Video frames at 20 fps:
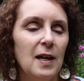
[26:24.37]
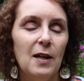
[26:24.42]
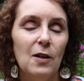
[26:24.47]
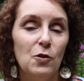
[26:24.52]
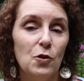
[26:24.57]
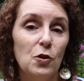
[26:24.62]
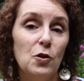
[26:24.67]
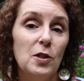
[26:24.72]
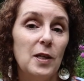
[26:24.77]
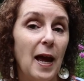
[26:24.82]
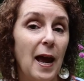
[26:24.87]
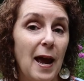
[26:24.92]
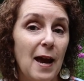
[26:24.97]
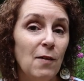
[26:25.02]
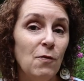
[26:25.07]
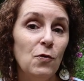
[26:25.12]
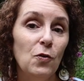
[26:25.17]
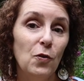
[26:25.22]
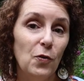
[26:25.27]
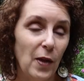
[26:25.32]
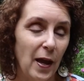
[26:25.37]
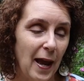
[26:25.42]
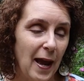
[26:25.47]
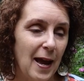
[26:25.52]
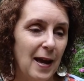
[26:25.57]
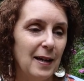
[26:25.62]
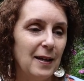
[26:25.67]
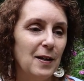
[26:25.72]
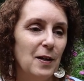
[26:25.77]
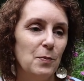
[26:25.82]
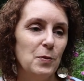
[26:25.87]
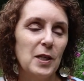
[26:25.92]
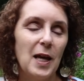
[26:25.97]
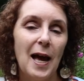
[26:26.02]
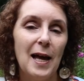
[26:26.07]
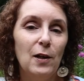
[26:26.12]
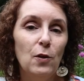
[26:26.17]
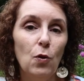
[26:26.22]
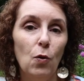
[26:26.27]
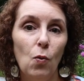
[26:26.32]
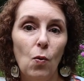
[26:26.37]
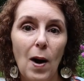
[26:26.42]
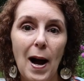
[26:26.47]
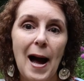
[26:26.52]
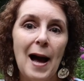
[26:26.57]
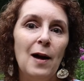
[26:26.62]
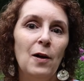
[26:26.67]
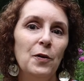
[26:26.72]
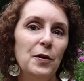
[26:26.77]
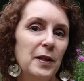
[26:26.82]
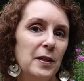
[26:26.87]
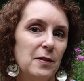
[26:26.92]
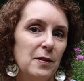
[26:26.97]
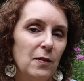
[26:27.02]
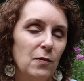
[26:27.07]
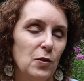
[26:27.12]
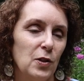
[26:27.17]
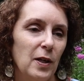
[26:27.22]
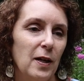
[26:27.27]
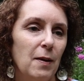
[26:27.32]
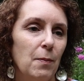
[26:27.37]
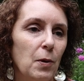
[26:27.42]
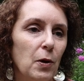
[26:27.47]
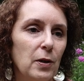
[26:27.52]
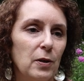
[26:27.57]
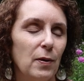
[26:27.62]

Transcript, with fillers: Just after that comes kind of the wildness of summer.